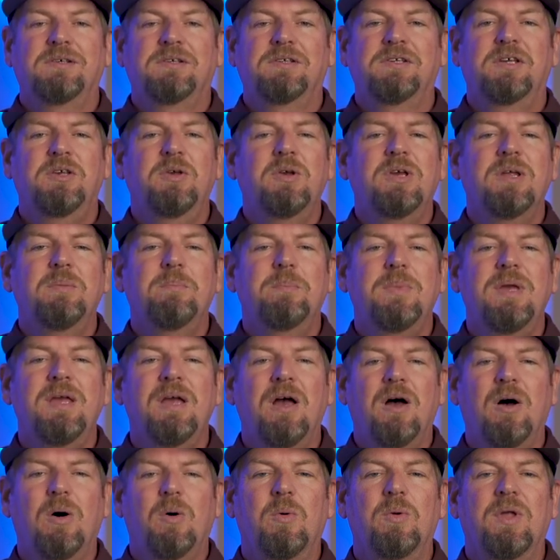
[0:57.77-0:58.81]
So you can be
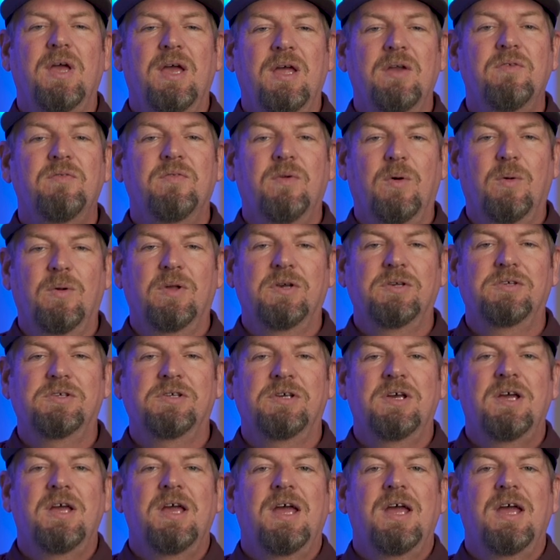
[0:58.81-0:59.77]
old and foolish,